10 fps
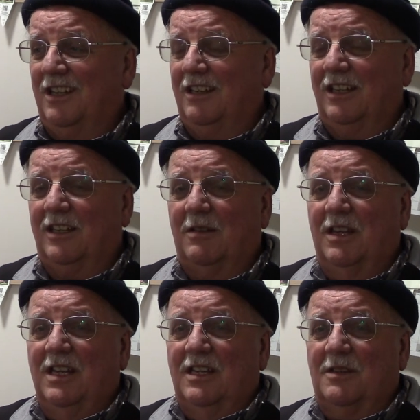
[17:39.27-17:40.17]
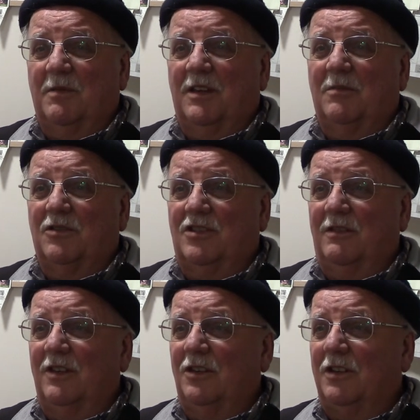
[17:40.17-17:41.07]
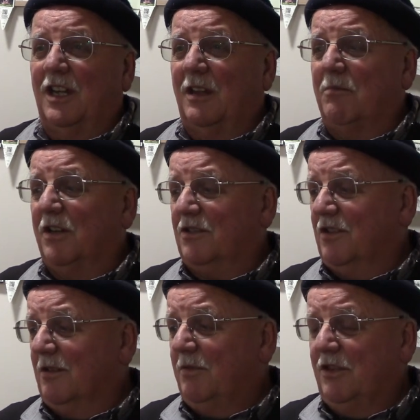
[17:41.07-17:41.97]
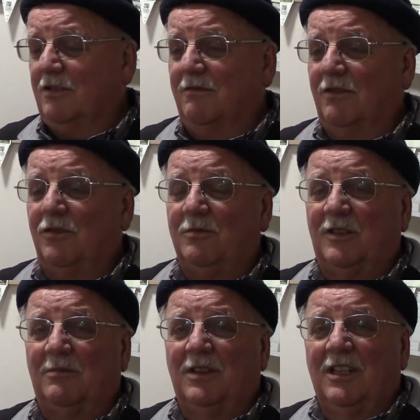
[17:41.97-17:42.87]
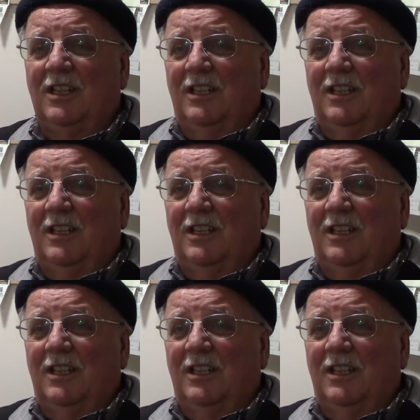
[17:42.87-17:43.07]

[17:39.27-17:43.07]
and I think they spend about 70 or 80 bucks on a piece of aluminum,